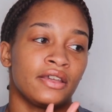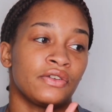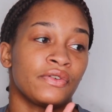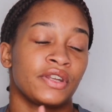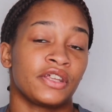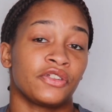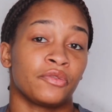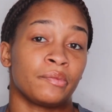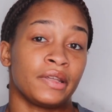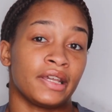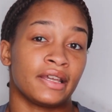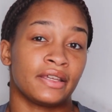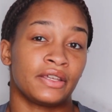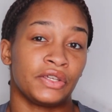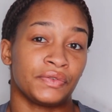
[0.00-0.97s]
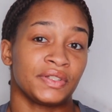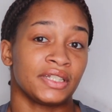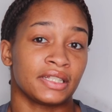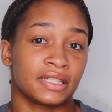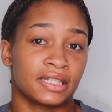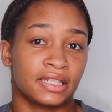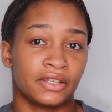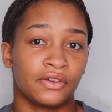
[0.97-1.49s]
you can either be at Houston
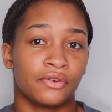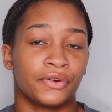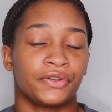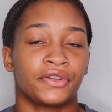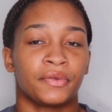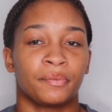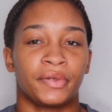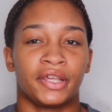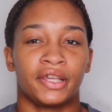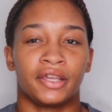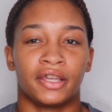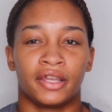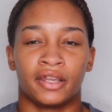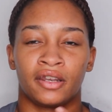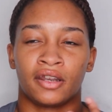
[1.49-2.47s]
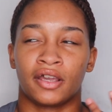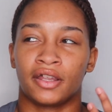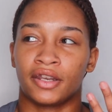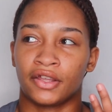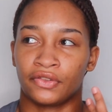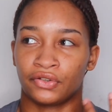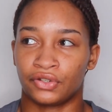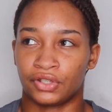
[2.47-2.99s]
still or you can be in
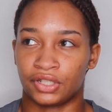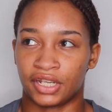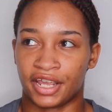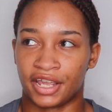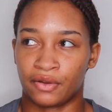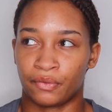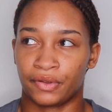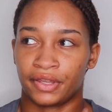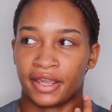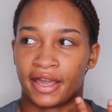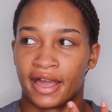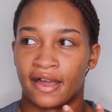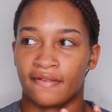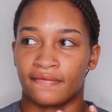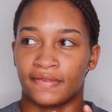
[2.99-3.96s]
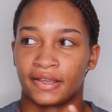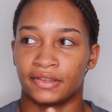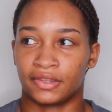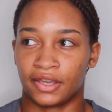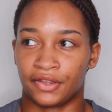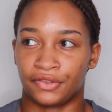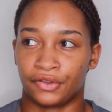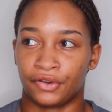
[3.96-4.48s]
another state where they have like
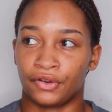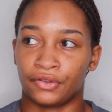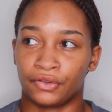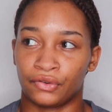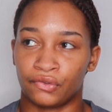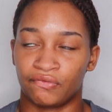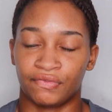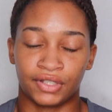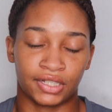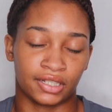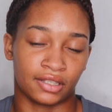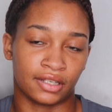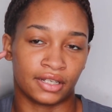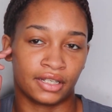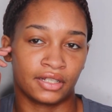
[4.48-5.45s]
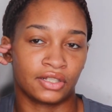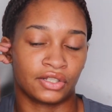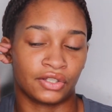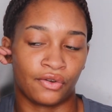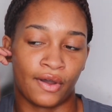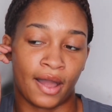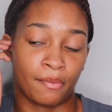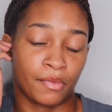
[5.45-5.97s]
the other little facilities.
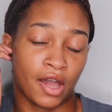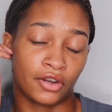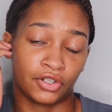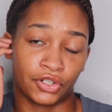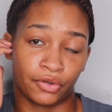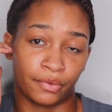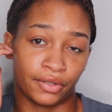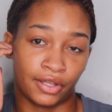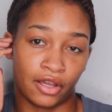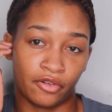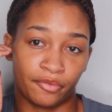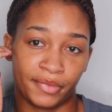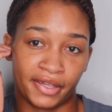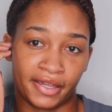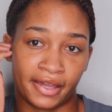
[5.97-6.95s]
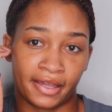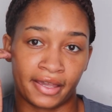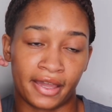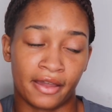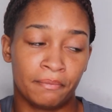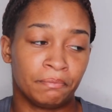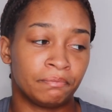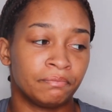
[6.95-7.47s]
So I'm not sure where I'll be at
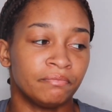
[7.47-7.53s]
yet.